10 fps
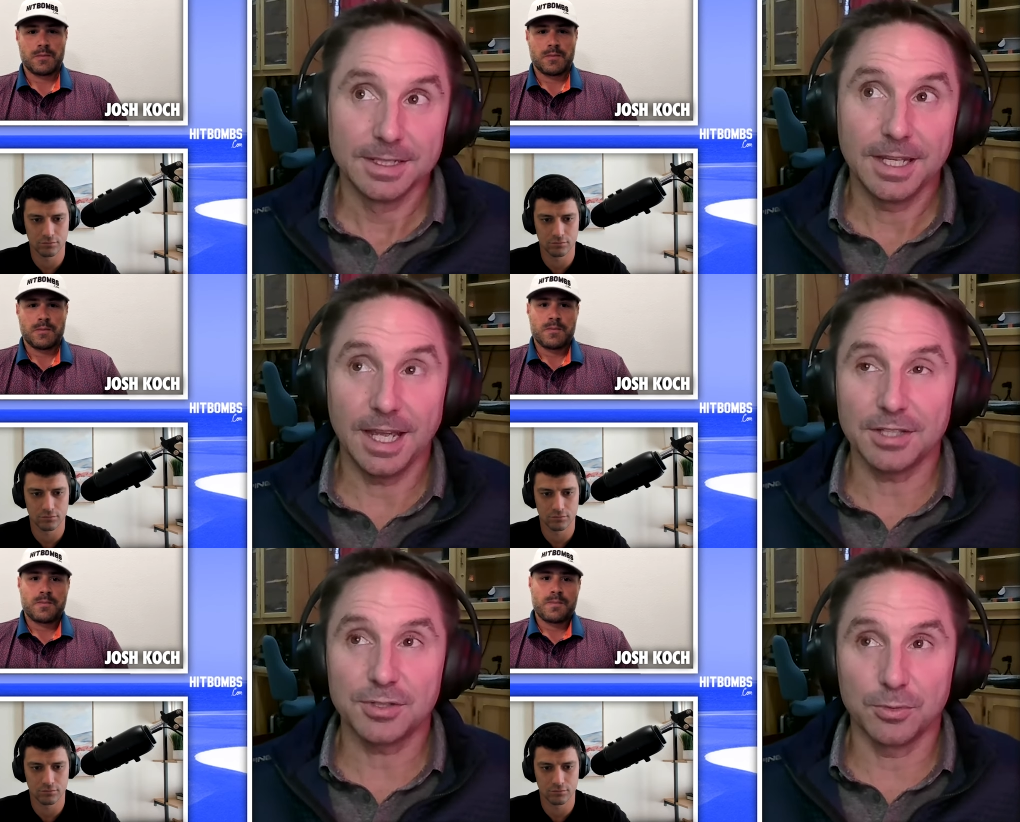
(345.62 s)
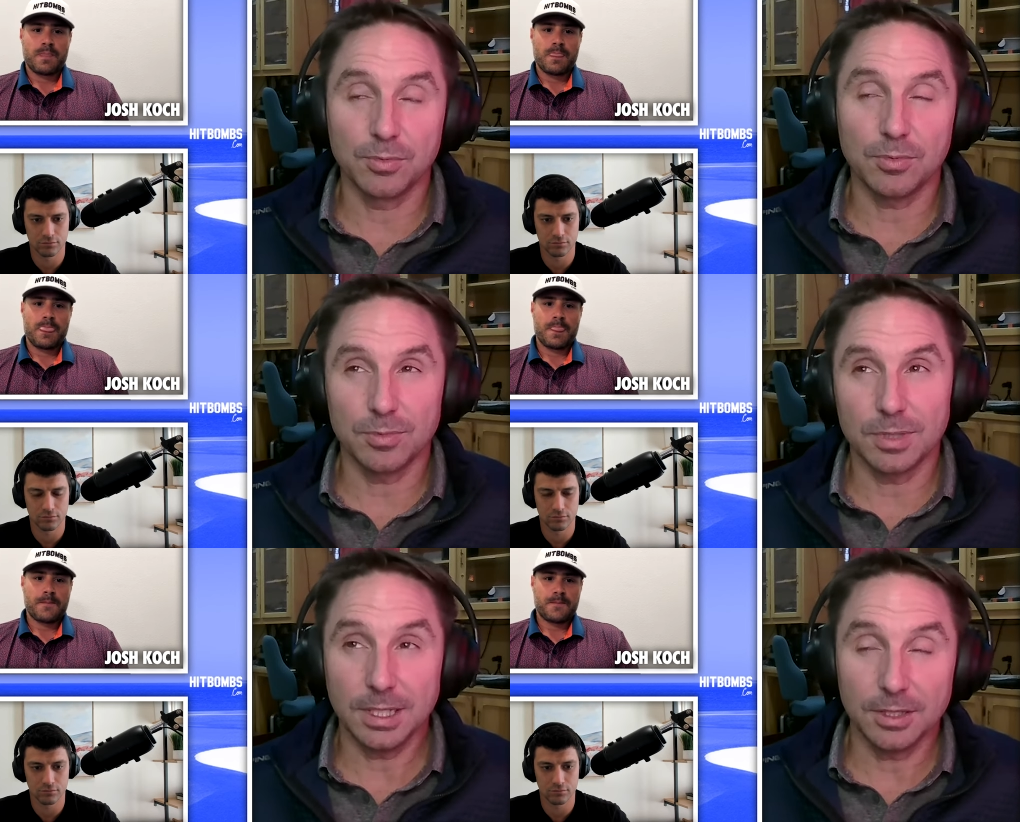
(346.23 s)
Speaker 1: yeah,
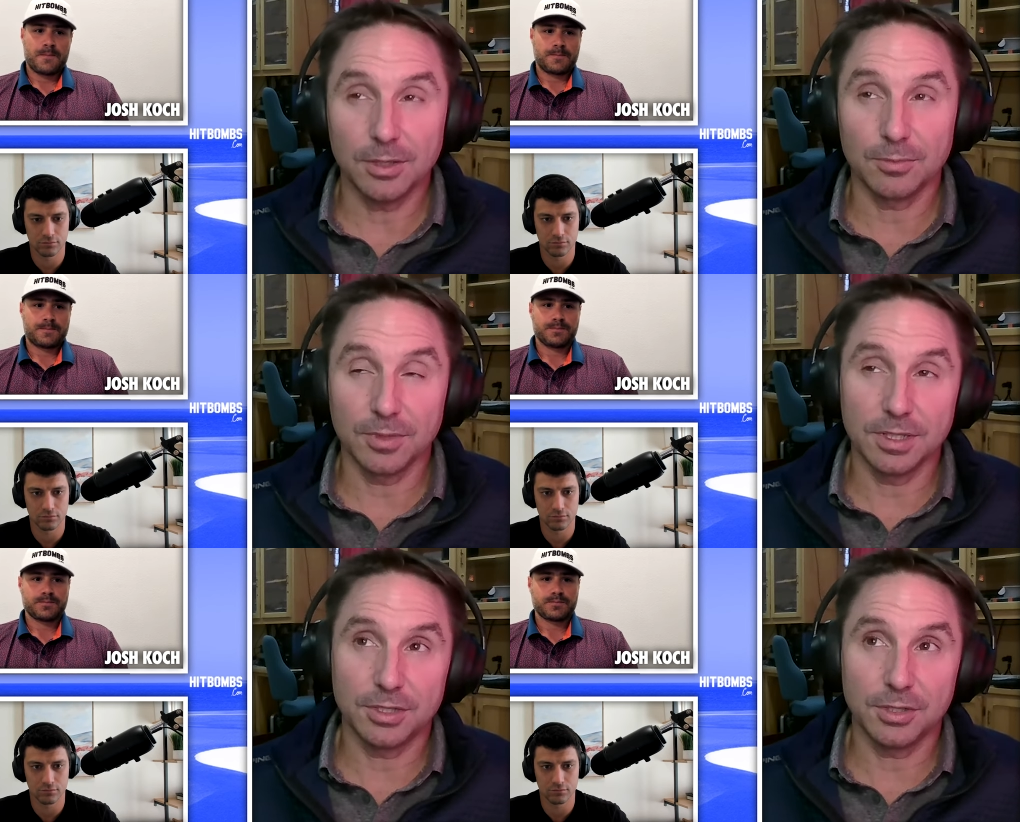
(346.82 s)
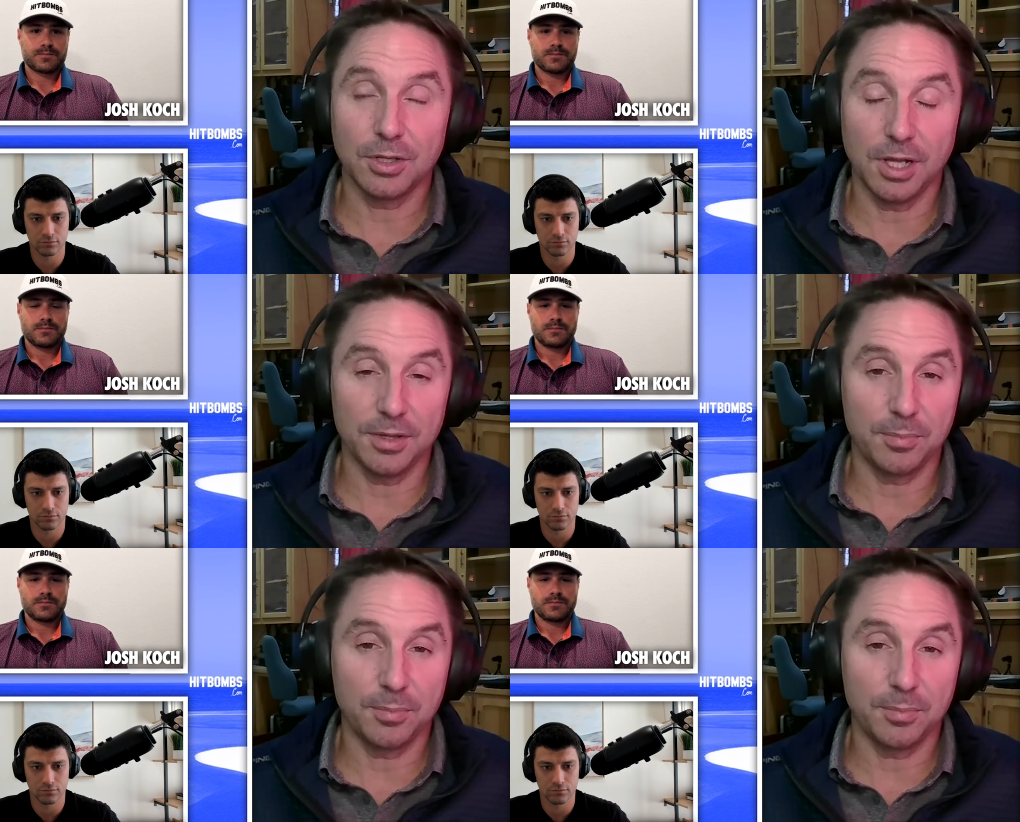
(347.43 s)
so you know, really took a lot